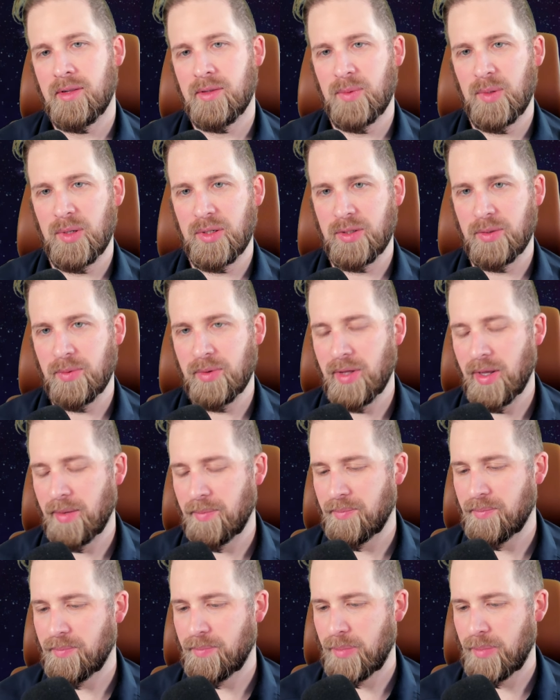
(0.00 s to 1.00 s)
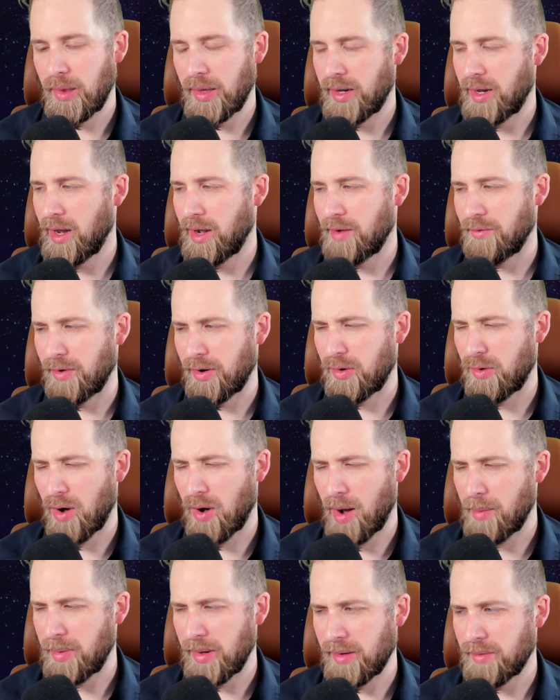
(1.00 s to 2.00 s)
Especially when they play kind of a
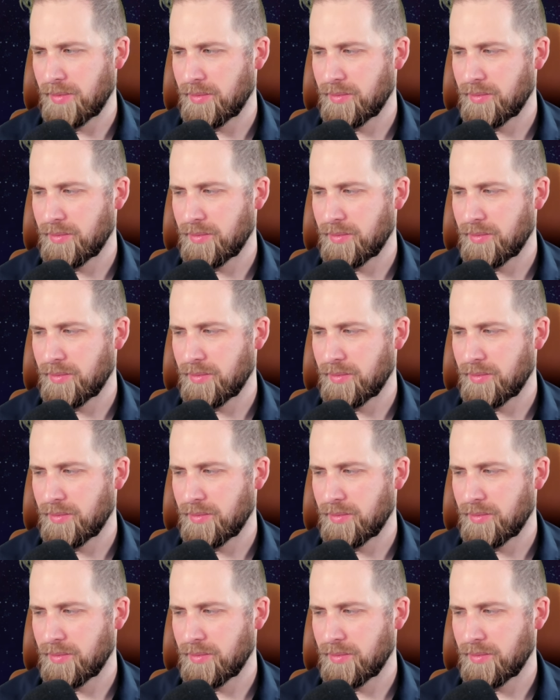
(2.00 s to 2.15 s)
crappy